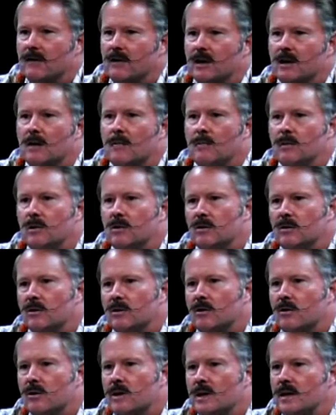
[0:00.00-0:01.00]
have to commute
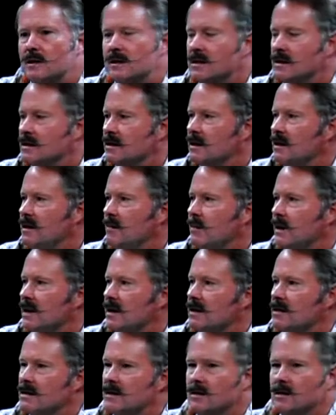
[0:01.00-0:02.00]
30 to 60
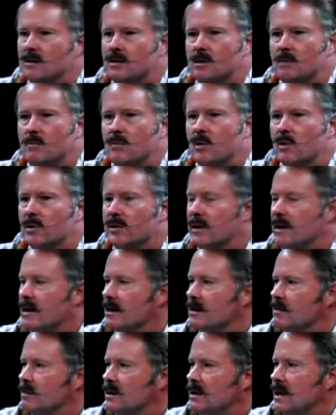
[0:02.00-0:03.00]
minutes to support the
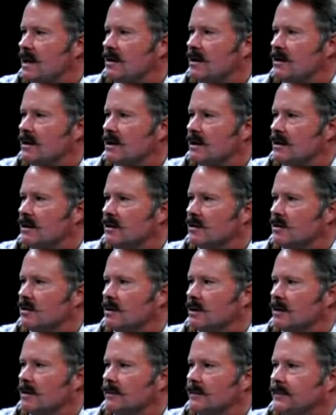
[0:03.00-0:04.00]
hospitality
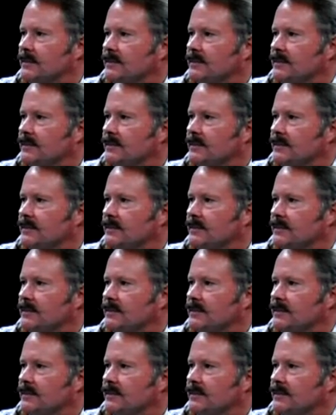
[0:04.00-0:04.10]
industry.